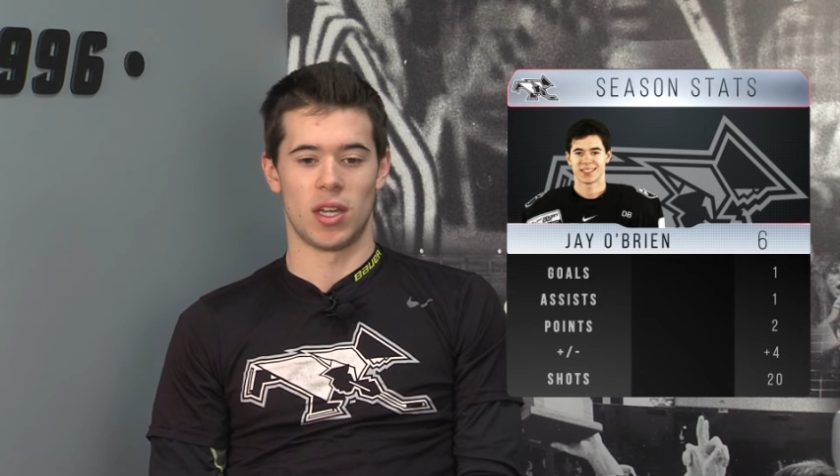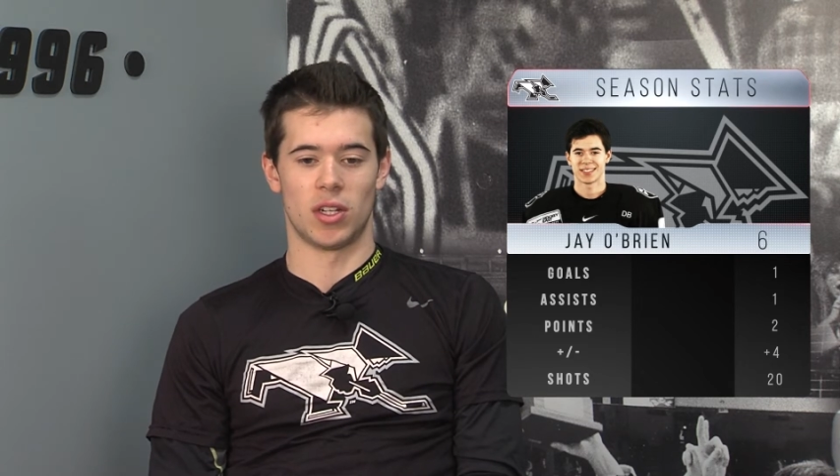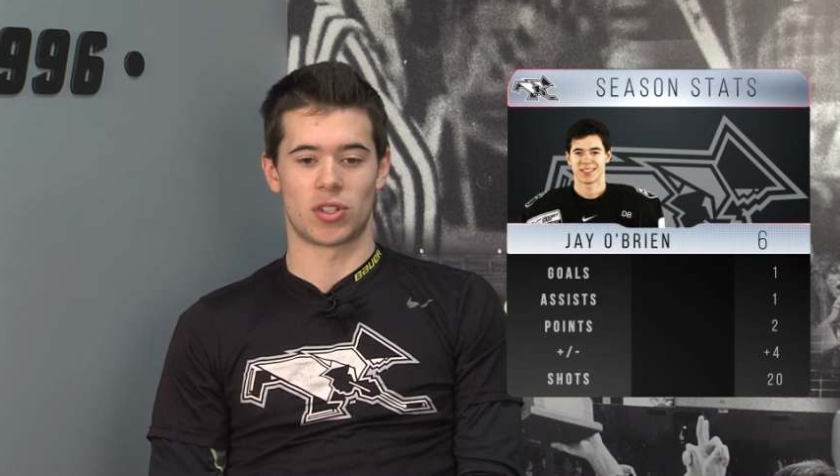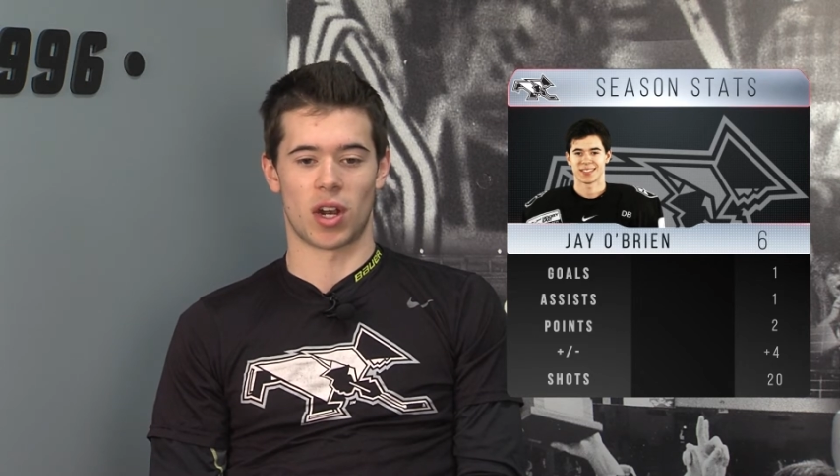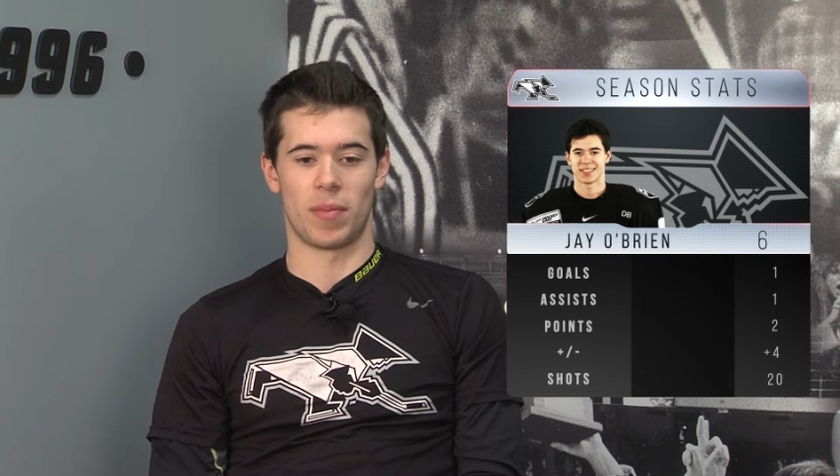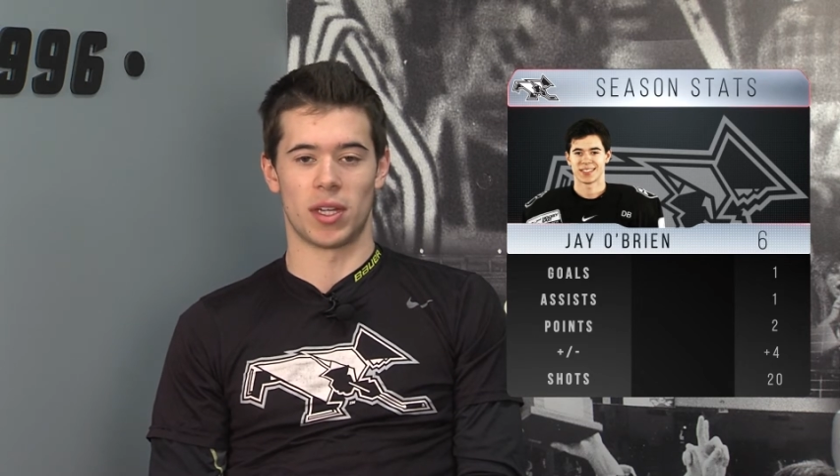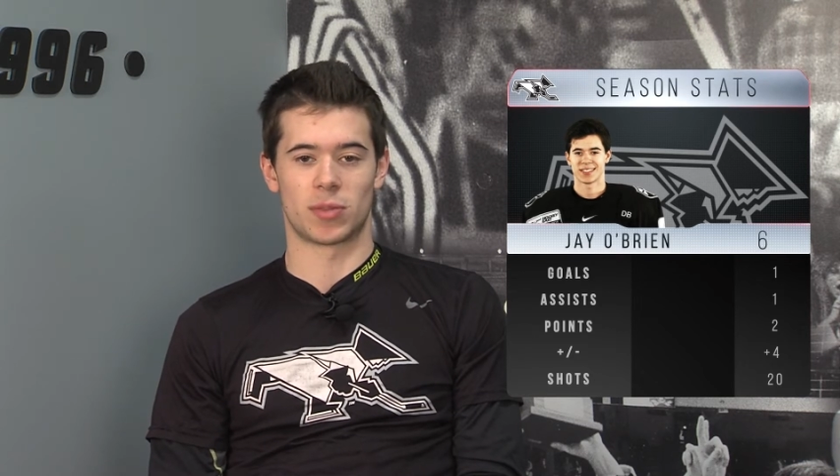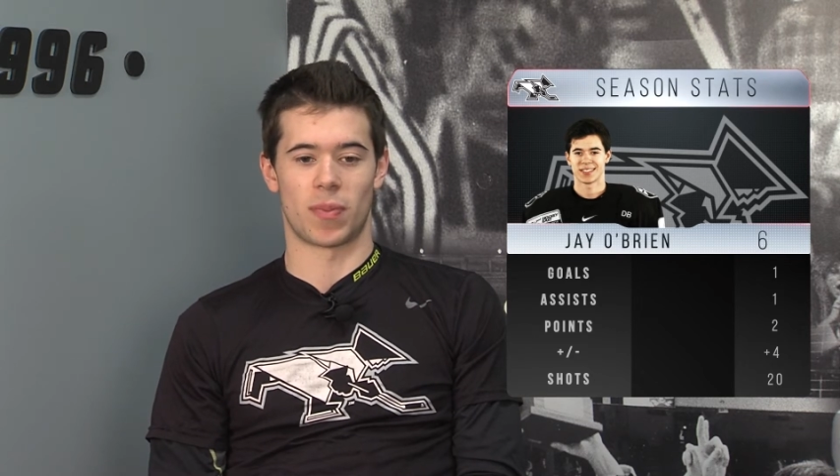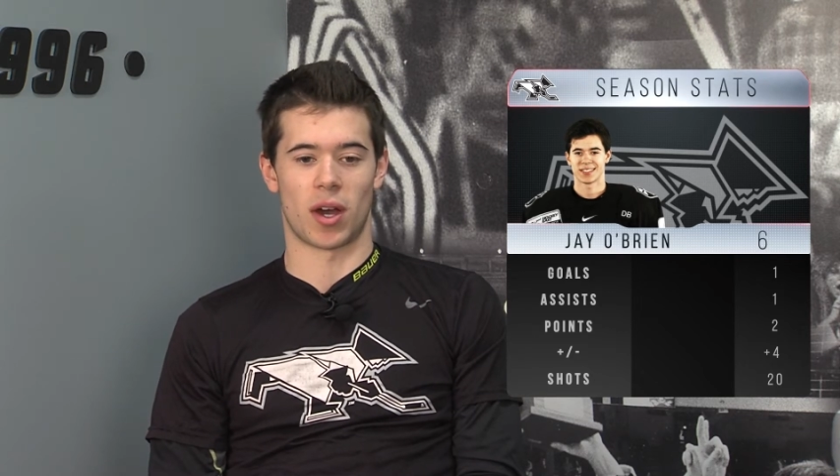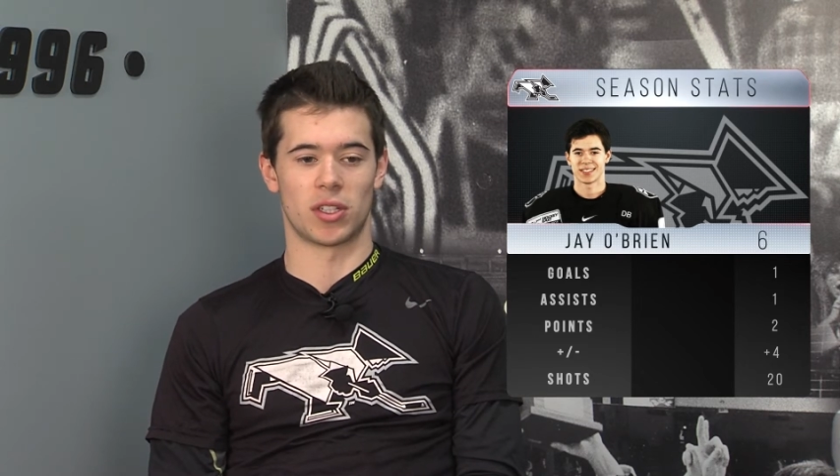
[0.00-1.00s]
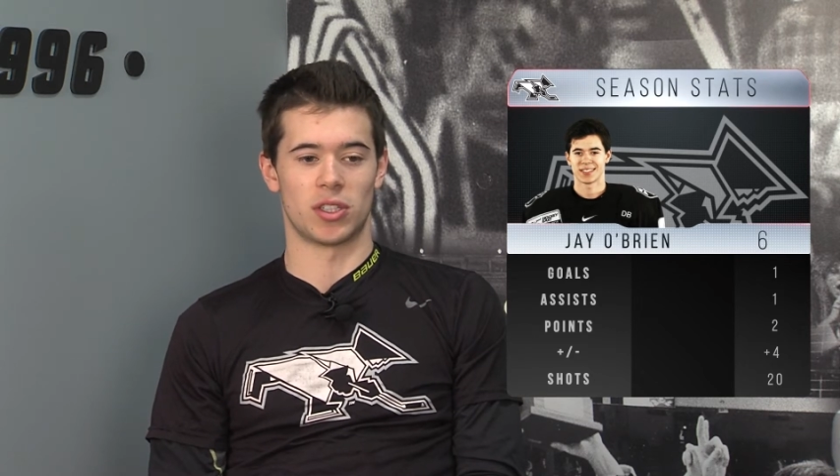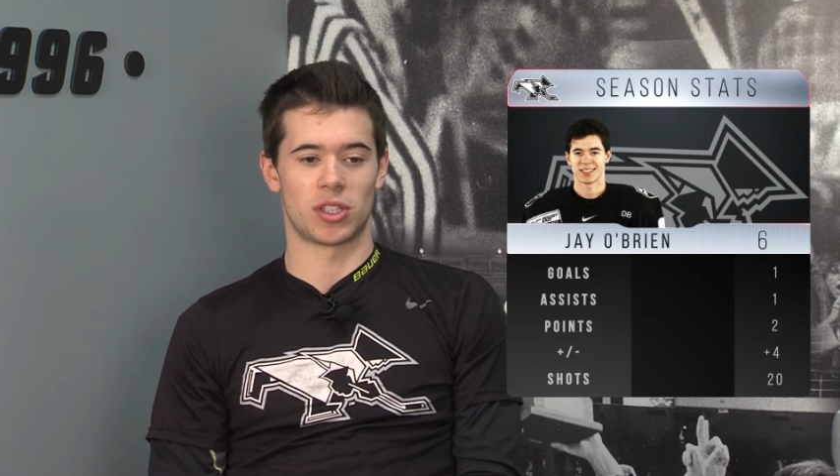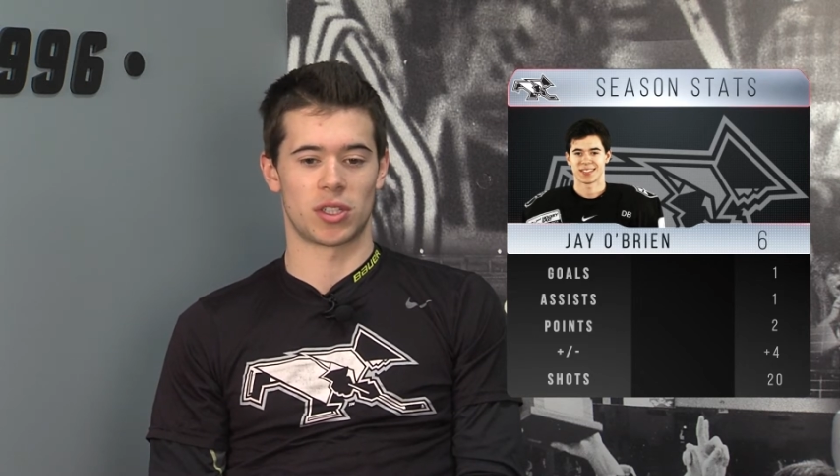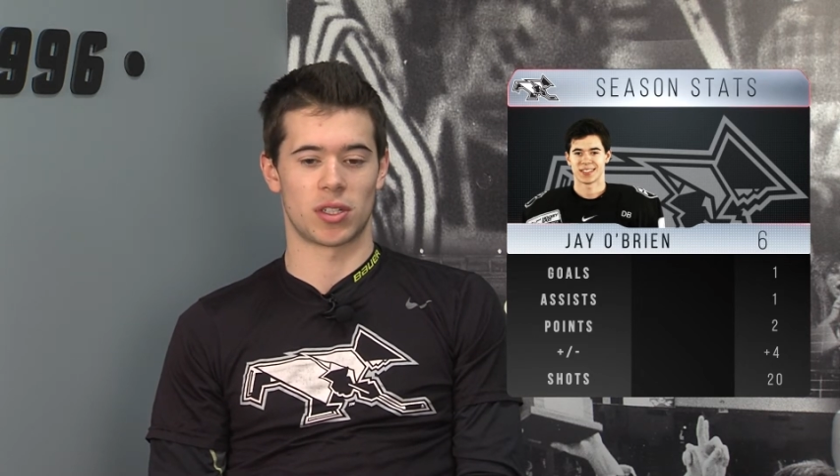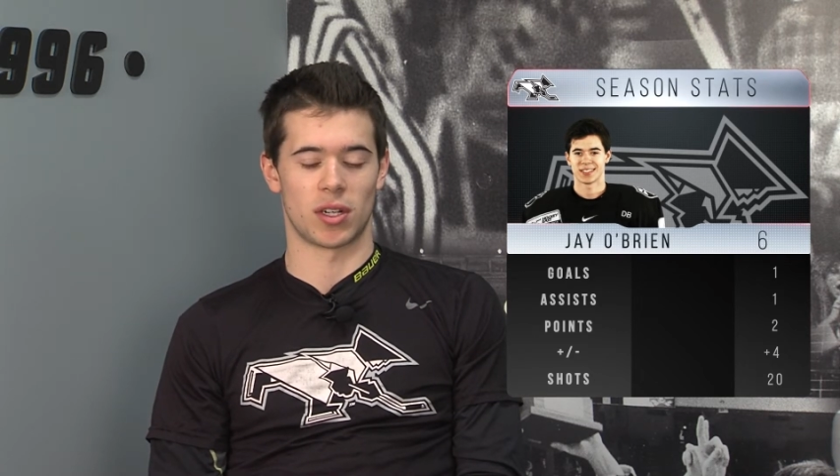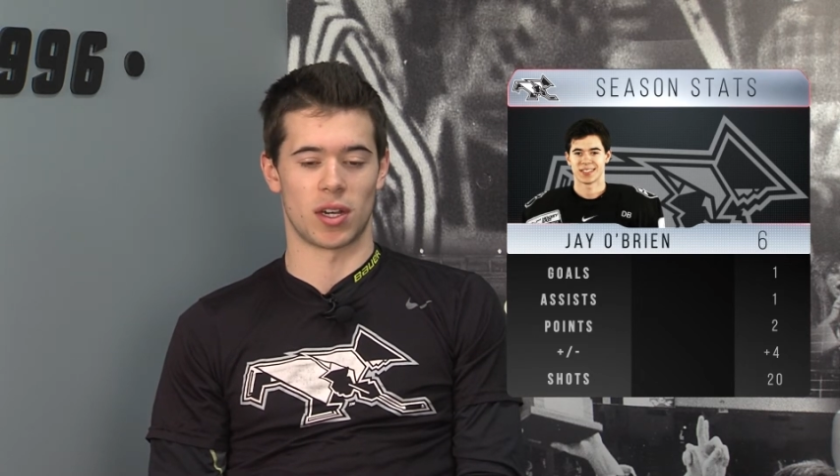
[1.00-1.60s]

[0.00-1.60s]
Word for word: you just try to be a sponge